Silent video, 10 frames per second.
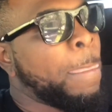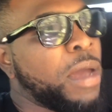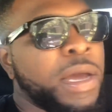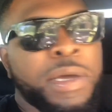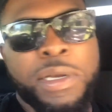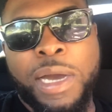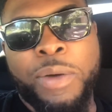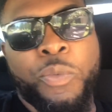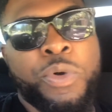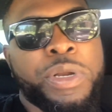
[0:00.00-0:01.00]
And
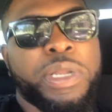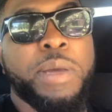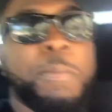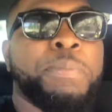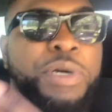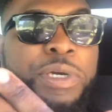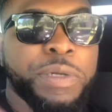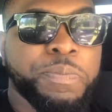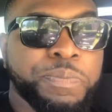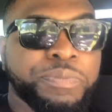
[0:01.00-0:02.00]
I wanted it,
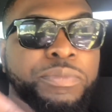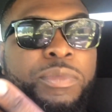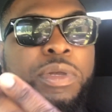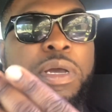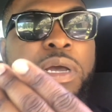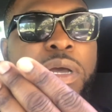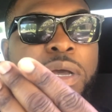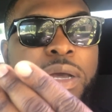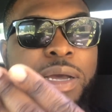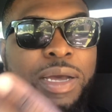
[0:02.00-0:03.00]
but
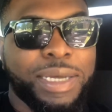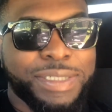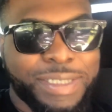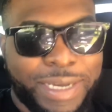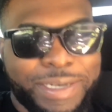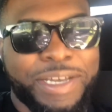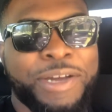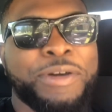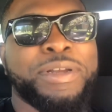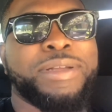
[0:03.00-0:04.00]
I sat
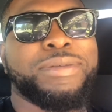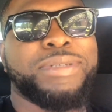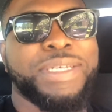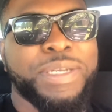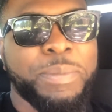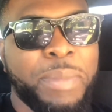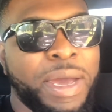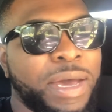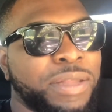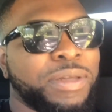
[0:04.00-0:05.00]
down and did the
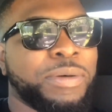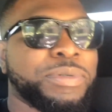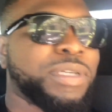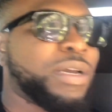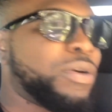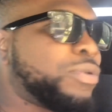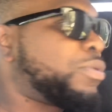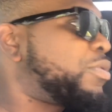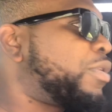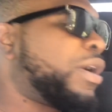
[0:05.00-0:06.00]
math, and I was like, oh
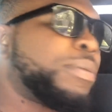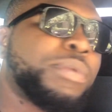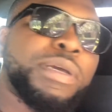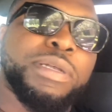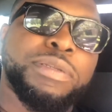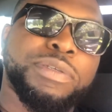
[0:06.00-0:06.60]
crap, like,